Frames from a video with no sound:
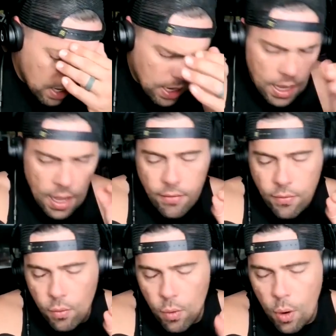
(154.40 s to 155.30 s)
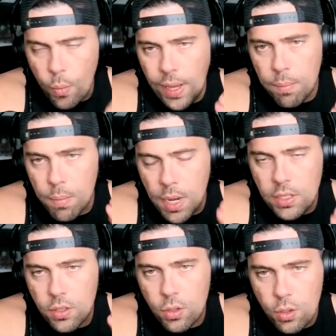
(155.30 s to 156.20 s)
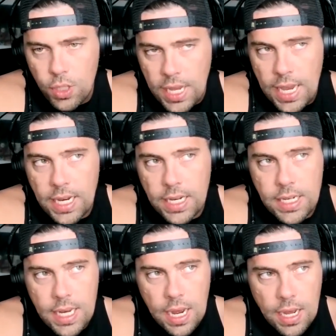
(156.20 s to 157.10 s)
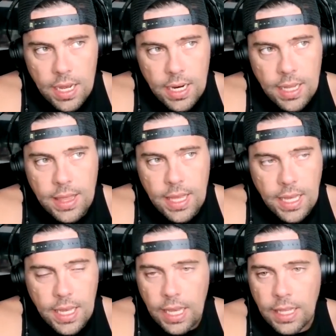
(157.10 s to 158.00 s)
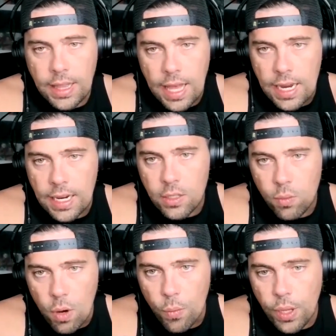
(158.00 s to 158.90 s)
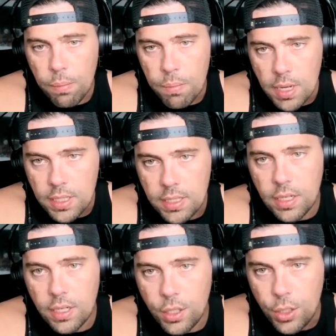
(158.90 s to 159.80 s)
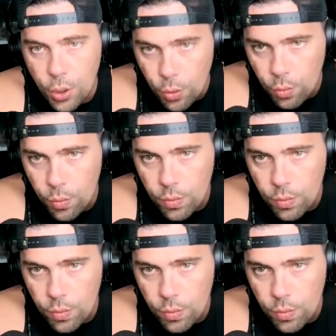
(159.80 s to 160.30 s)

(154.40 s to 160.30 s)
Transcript: of what we must get done, thinking that it's what we must do.